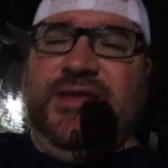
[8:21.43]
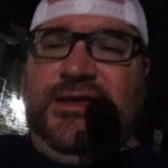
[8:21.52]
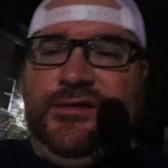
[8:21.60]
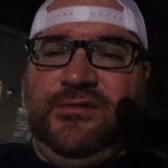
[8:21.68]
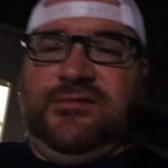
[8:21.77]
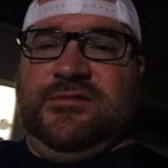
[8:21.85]
day
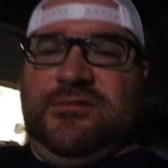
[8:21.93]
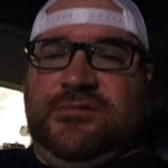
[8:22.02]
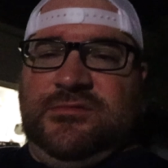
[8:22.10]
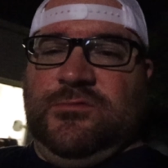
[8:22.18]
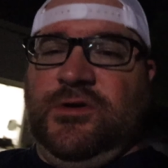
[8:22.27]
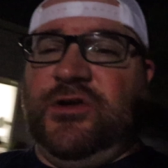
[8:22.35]
it is.
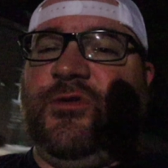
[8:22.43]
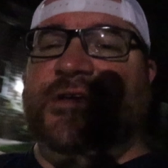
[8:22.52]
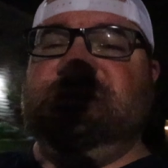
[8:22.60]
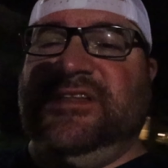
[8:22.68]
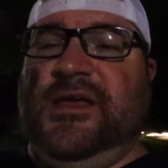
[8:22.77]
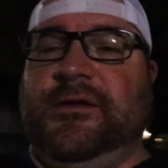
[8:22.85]
What a
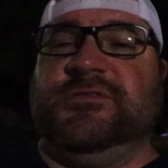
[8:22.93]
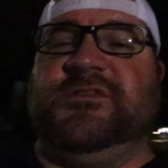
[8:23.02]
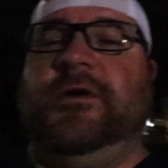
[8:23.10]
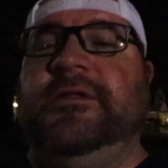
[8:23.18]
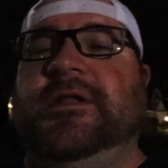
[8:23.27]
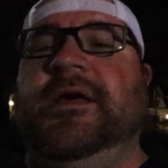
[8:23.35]
crazy day. It was
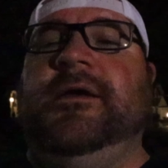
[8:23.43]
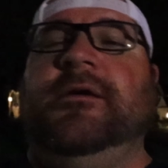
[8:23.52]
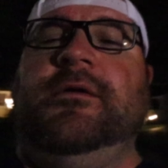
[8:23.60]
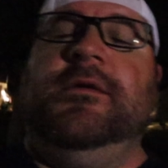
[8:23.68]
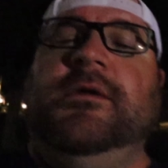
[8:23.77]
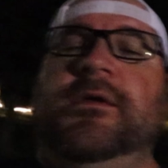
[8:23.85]
fun today
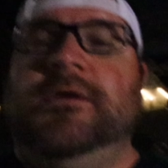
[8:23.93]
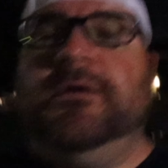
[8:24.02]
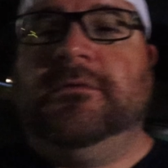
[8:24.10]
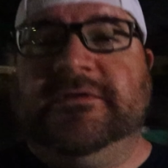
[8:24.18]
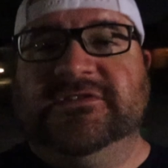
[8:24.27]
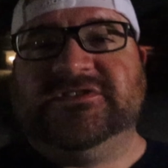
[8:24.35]

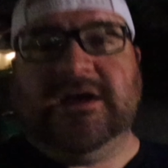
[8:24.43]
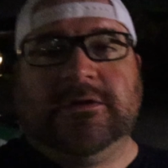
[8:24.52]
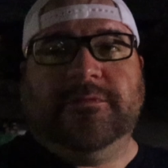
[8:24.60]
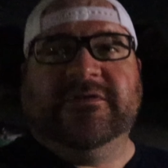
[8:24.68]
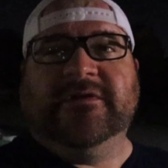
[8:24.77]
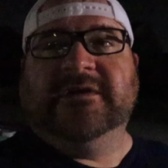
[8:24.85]
with a shadow on
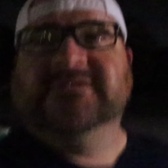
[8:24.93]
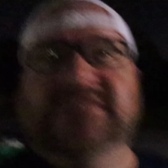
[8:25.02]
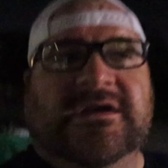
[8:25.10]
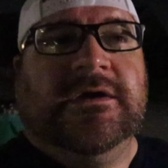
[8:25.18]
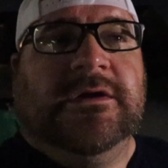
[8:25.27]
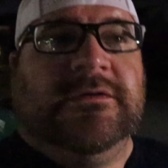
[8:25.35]
my face.
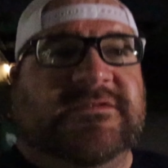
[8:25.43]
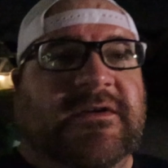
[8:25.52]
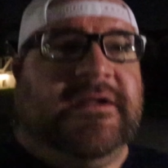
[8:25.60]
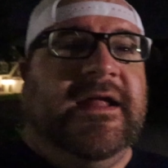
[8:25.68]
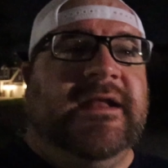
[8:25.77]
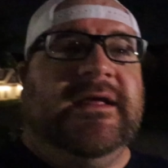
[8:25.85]
It was fun
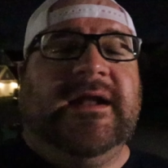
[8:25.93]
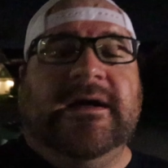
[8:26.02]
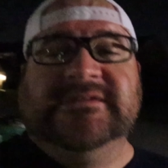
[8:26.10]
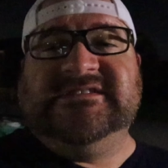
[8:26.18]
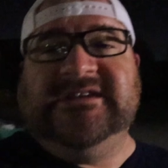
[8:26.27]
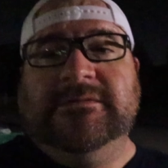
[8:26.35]
today to get out
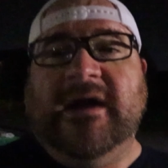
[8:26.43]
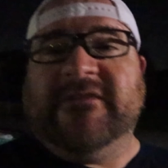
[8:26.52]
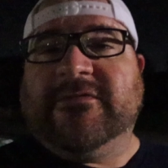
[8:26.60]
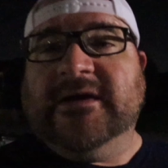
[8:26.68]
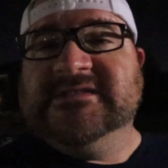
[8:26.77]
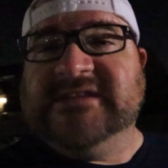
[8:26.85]
and see my
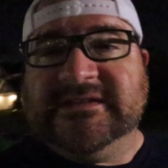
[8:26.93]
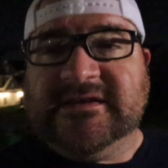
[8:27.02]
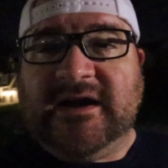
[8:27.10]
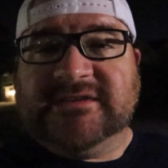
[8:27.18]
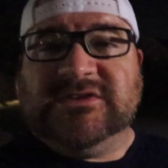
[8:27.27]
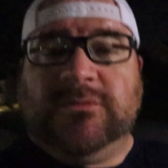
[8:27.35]
friends at
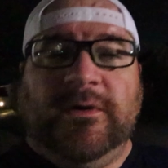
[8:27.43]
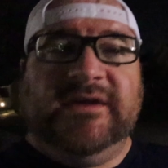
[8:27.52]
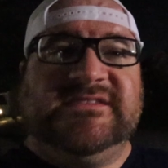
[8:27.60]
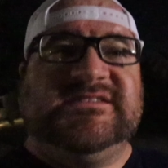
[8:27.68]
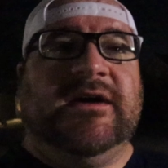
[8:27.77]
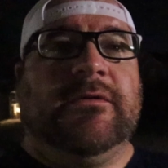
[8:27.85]
Toxic
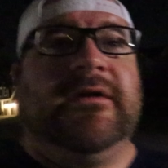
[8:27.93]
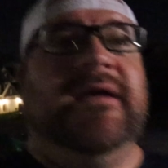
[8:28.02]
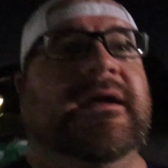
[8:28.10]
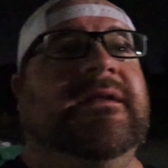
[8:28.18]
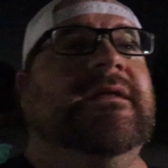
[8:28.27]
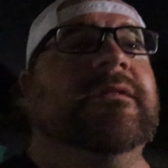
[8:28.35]
Waste Sour
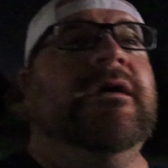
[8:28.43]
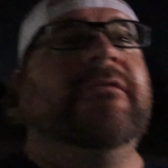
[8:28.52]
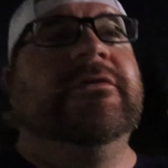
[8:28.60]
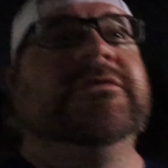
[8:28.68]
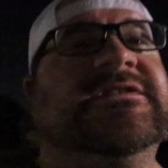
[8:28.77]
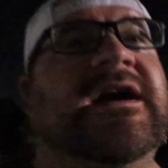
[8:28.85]
Candy. Love
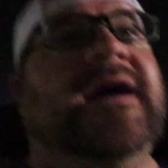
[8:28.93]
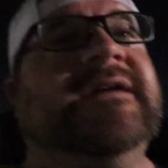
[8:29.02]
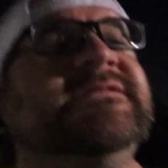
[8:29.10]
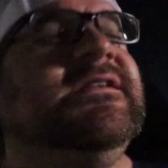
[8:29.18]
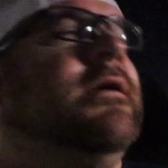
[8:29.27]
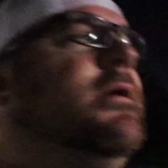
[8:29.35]
those
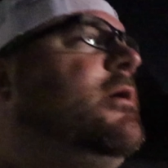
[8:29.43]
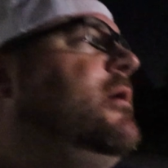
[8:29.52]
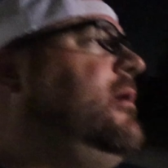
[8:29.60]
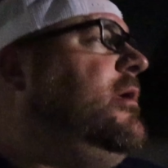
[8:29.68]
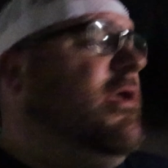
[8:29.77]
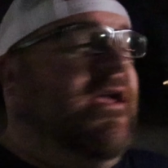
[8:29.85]
guys.
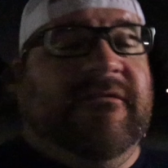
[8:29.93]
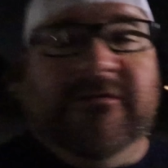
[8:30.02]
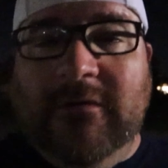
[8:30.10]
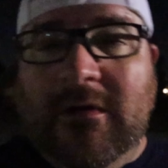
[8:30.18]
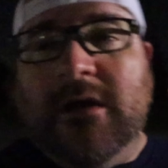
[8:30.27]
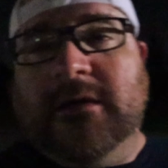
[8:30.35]
If
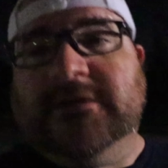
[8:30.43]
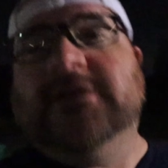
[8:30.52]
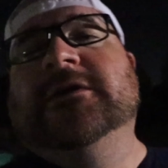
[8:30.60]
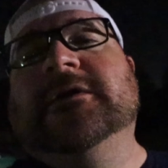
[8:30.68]
you aren't